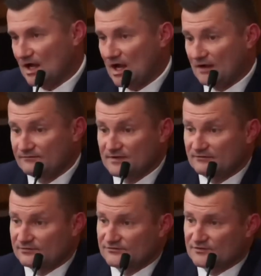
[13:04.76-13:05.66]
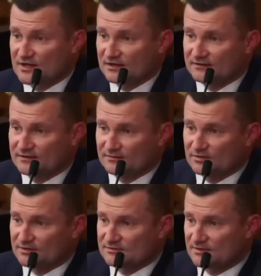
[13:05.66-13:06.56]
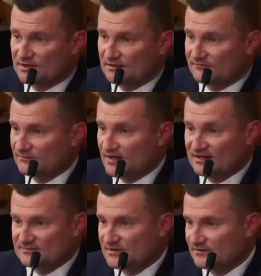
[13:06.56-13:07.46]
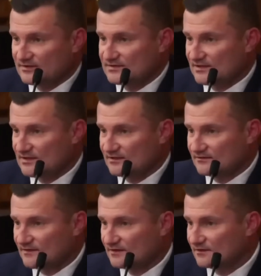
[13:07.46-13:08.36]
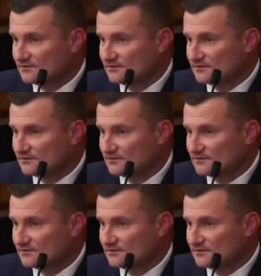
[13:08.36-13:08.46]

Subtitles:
I've never dragged anybody, so from my experience, I can't tell you.